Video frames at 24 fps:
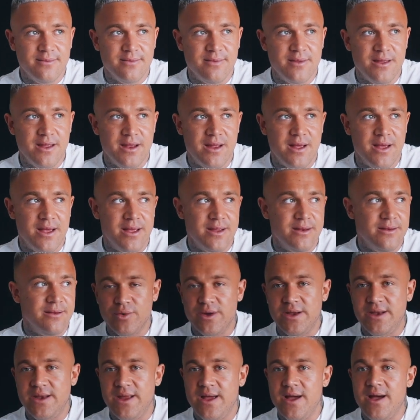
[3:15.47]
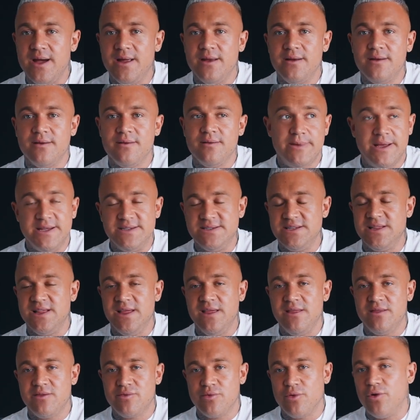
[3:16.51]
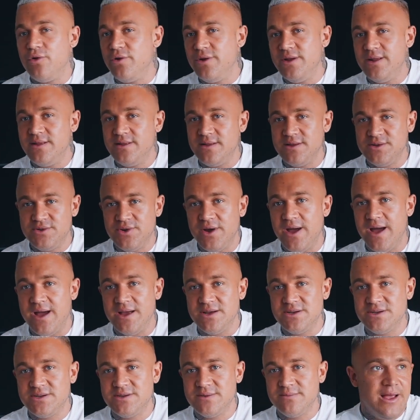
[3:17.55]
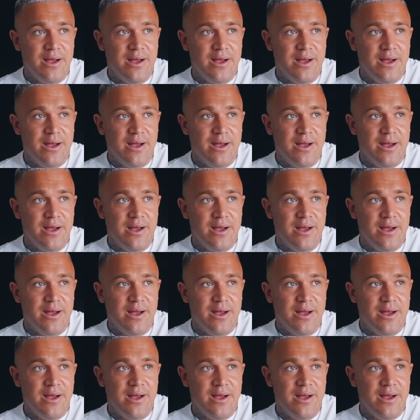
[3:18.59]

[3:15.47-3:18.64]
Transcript: that I had written out basically thrown in the trash.